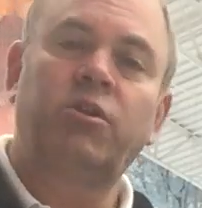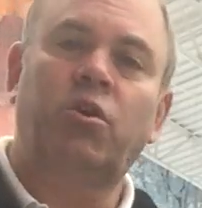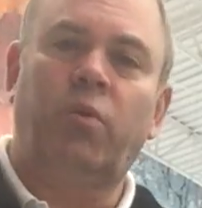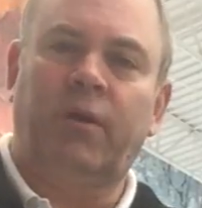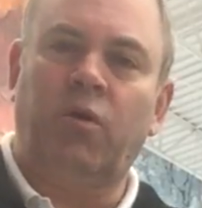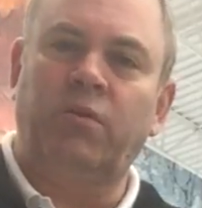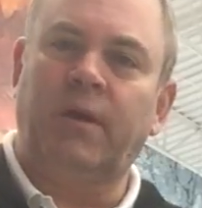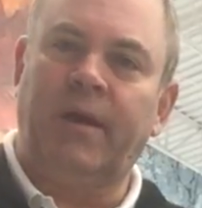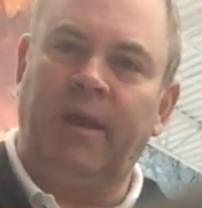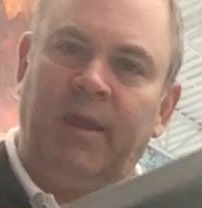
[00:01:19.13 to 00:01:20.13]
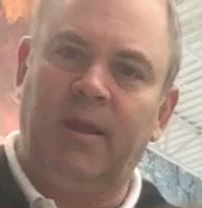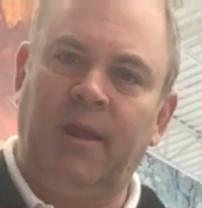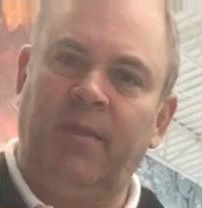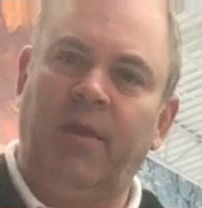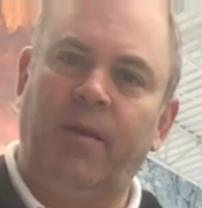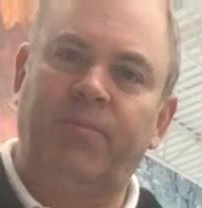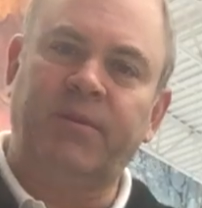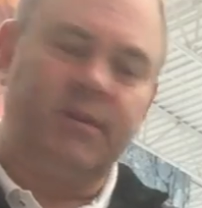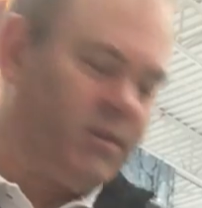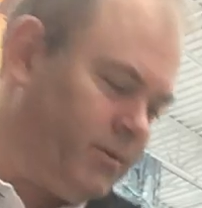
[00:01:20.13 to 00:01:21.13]
so it goes on in the up
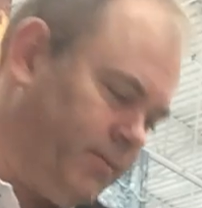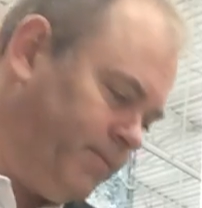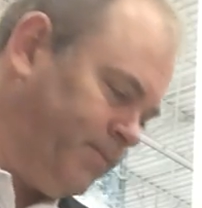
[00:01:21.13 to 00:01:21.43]
position.